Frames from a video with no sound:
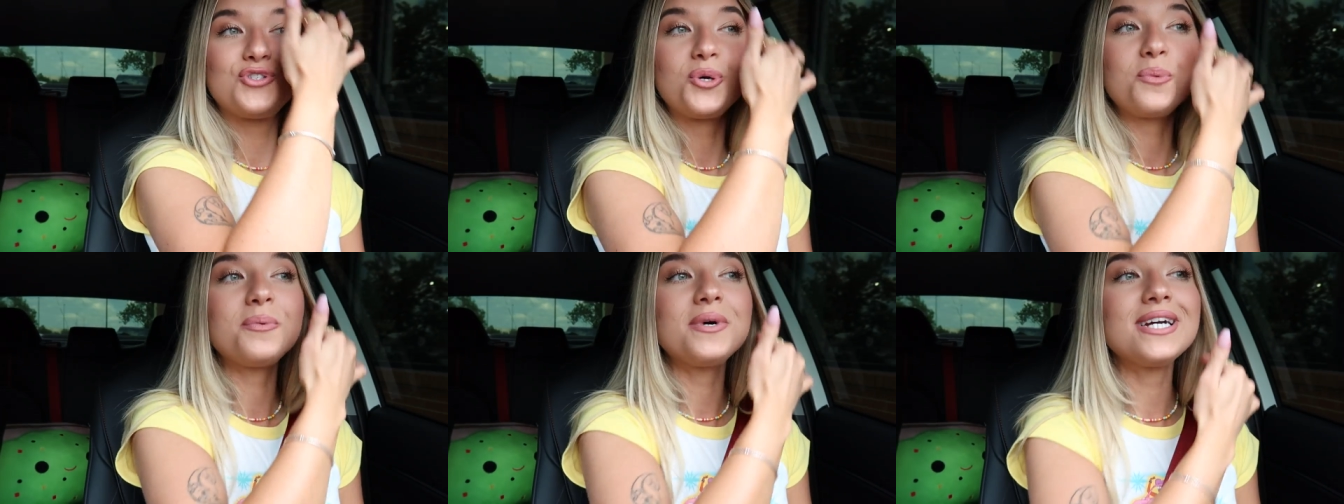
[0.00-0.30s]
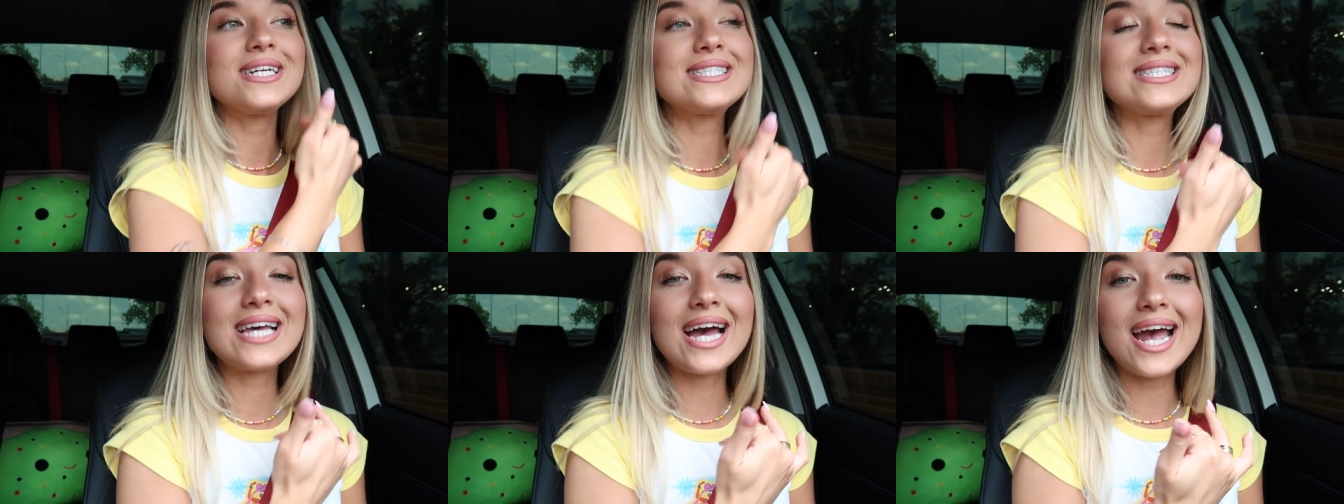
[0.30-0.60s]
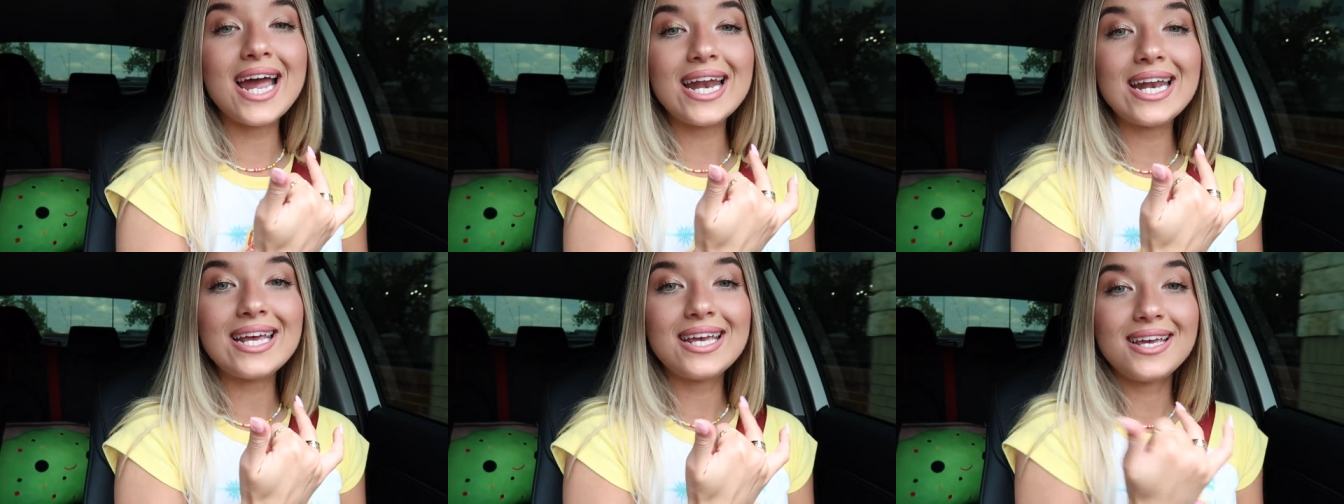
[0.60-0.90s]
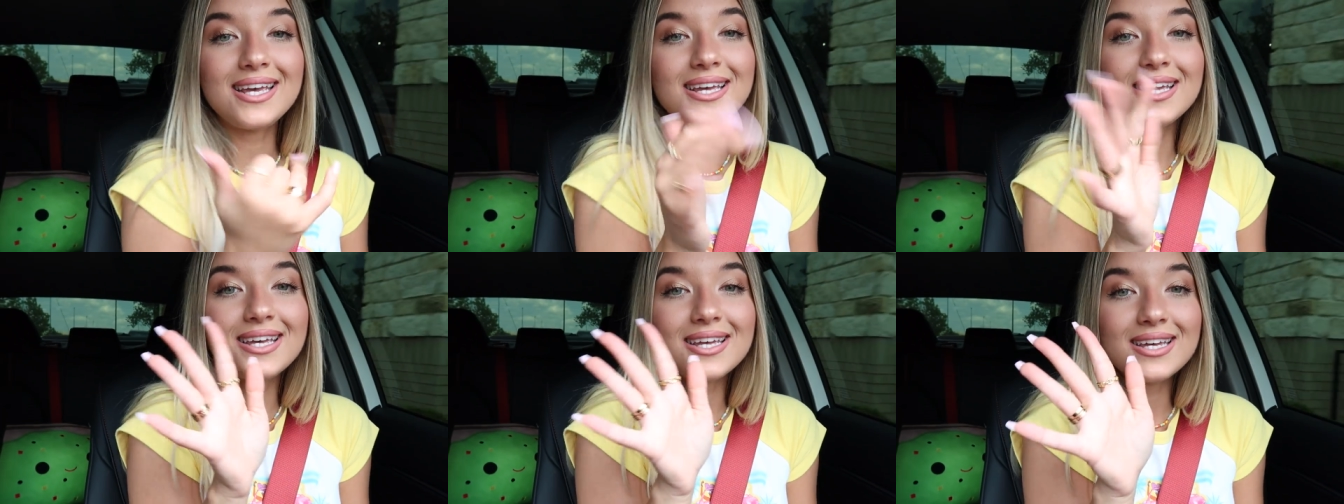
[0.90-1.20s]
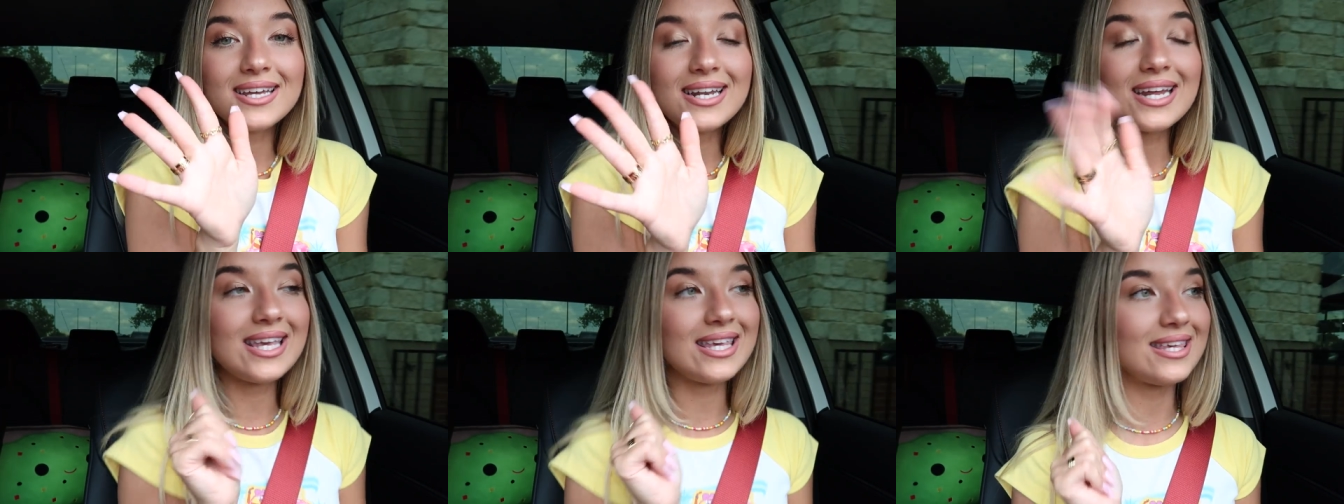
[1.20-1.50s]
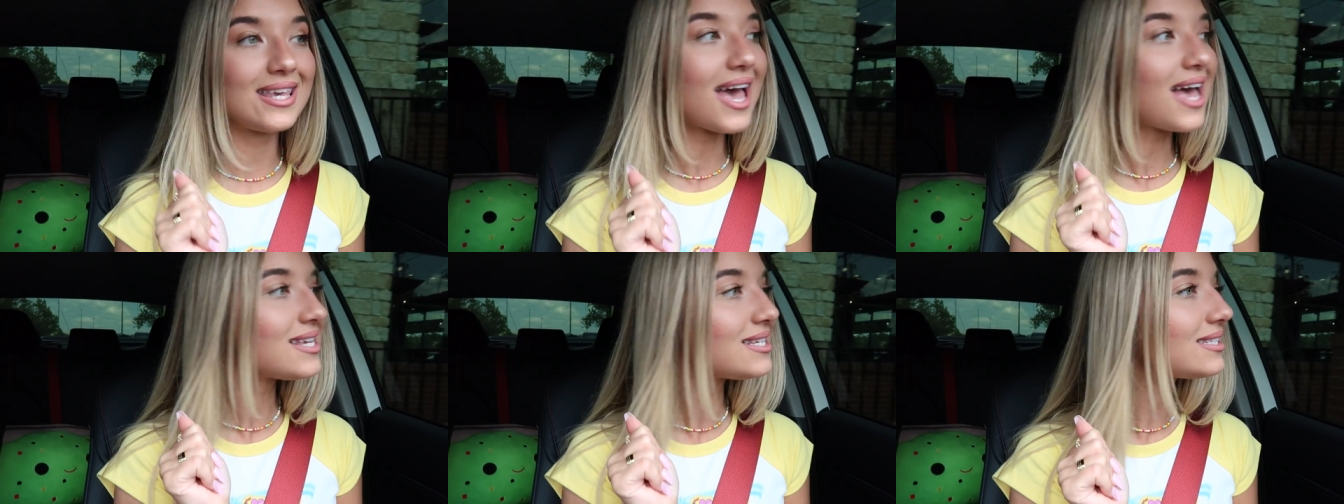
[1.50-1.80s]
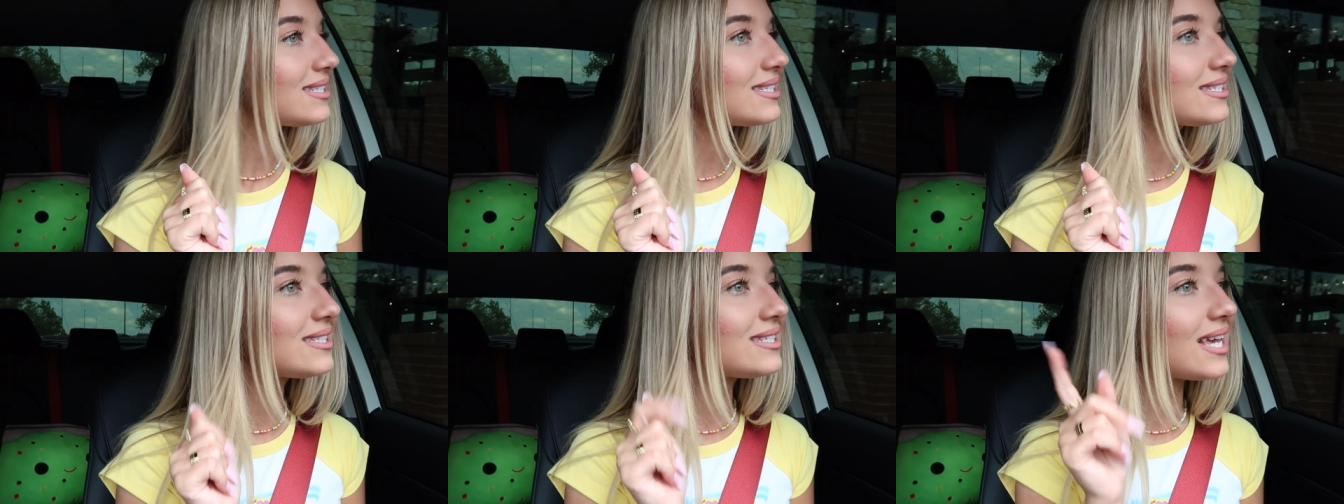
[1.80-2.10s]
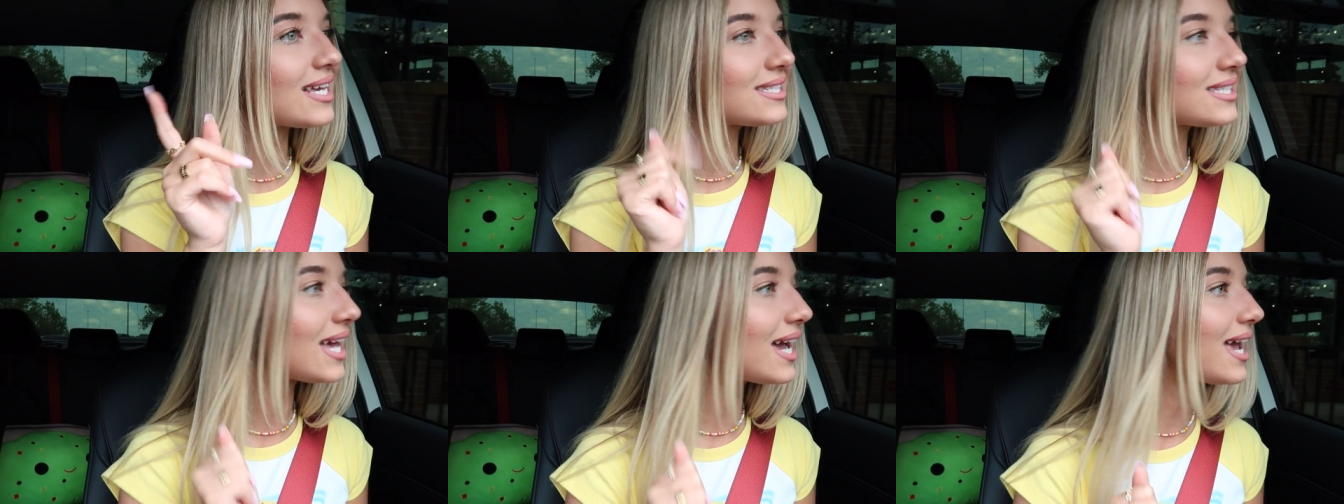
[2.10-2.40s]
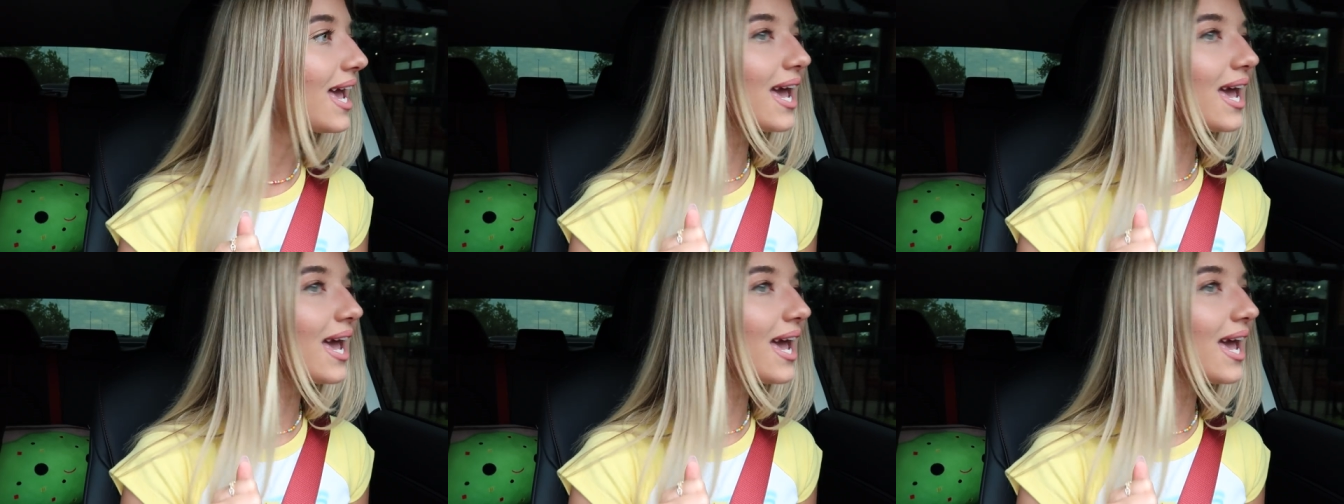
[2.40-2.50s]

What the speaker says: super excited. Yes, yes, I